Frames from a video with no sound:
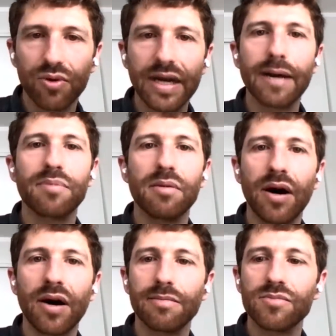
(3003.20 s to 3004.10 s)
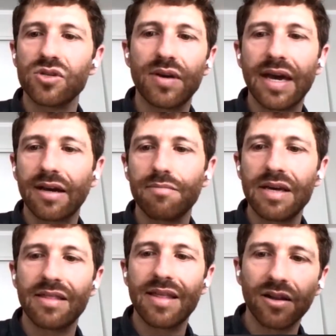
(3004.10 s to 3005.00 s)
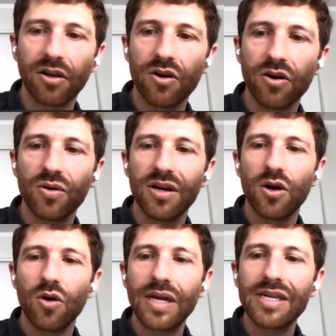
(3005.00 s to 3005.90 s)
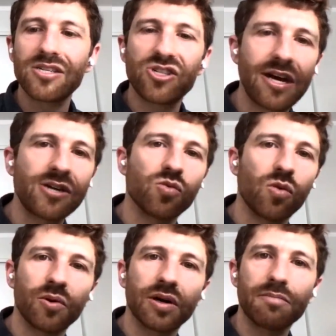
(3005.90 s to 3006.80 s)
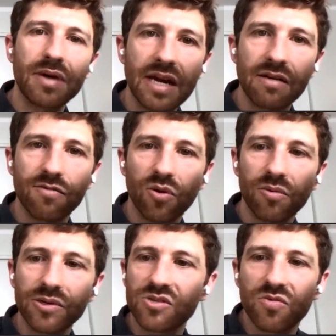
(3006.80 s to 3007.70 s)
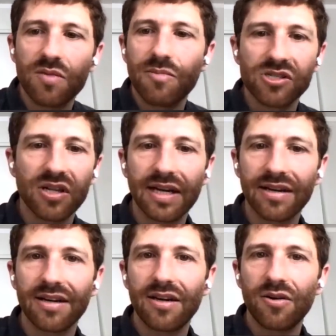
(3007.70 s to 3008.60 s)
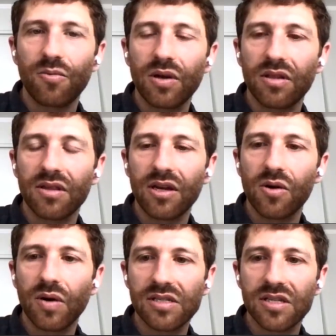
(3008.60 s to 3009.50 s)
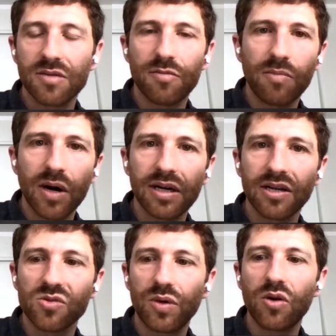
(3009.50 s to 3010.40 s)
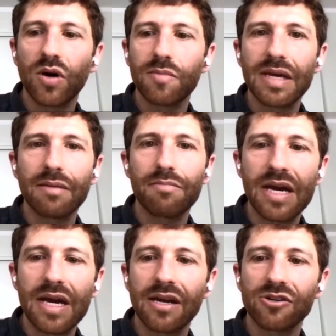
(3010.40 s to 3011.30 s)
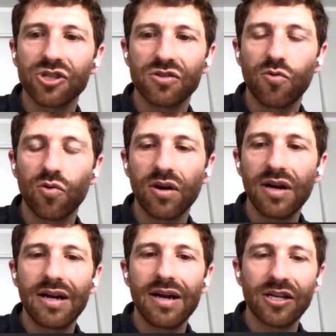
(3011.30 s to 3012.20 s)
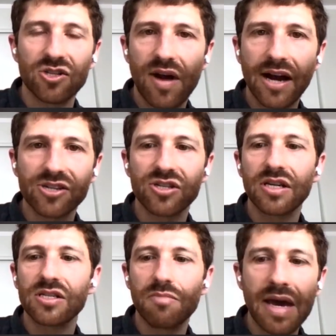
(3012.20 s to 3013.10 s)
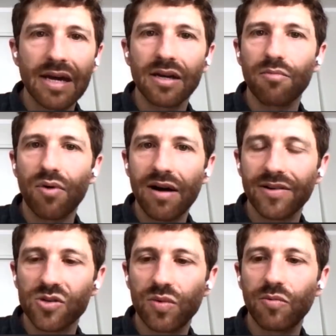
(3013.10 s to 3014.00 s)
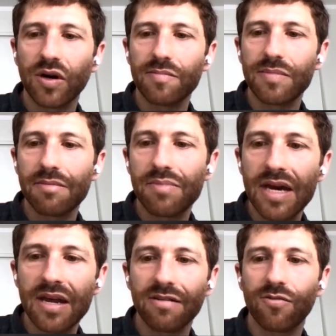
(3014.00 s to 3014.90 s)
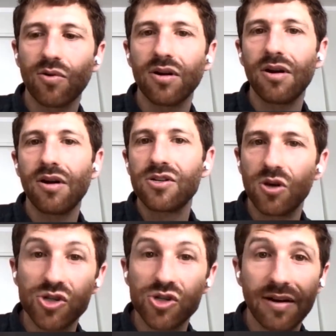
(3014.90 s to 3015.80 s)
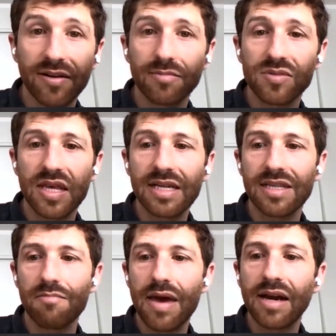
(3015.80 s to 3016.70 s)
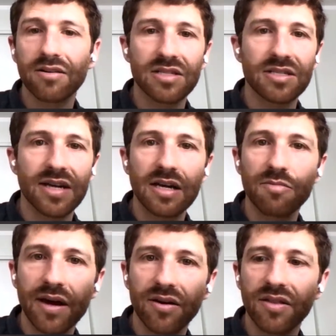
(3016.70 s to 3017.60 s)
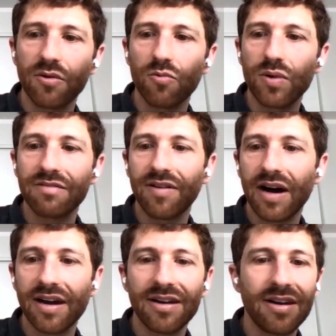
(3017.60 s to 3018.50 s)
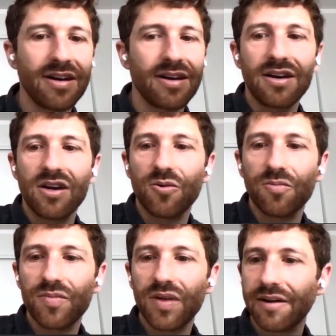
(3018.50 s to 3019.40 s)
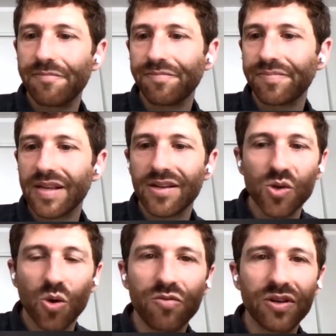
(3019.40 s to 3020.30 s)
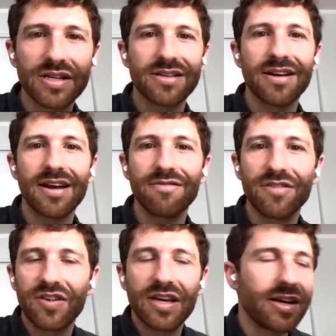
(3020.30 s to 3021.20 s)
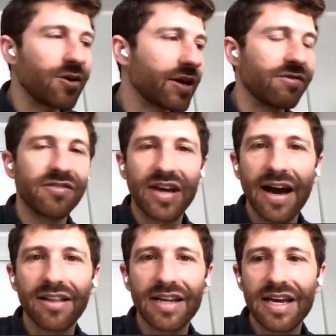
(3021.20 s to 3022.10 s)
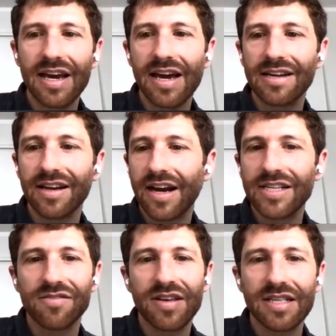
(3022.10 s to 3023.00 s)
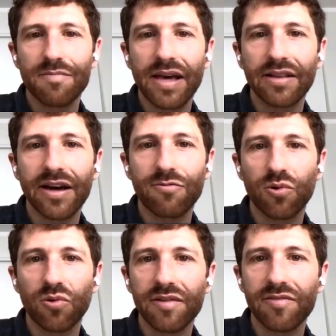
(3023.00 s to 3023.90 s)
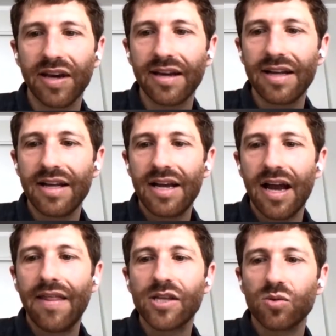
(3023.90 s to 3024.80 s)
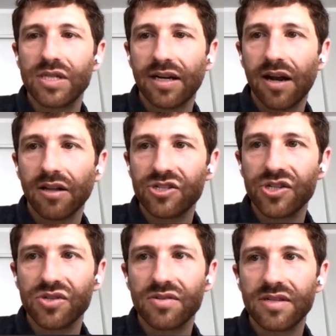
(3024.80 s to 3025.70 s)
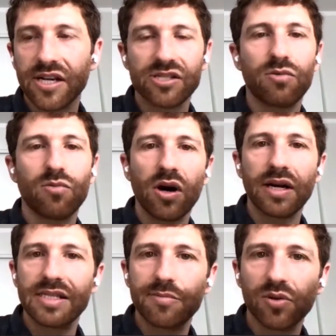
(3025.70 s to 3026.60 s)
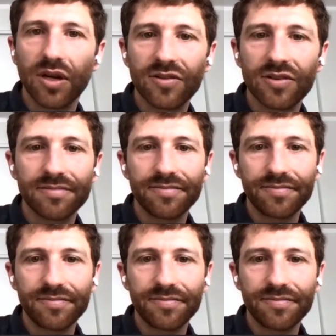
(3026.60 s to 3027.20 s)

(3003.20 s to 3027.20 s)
to bring up the bottom so you can't compete that low we need to change what we're competing for which is very much like with you know our system of markets we don't want to be competing just for extraction and demand and profits we want to be competing for social outcomes things that make our society better that reify you know um, soulfulness and, and vivi- you know conviviality and the kinds of things that make life worth living and that's where technology is it's actually wrong at a deeper level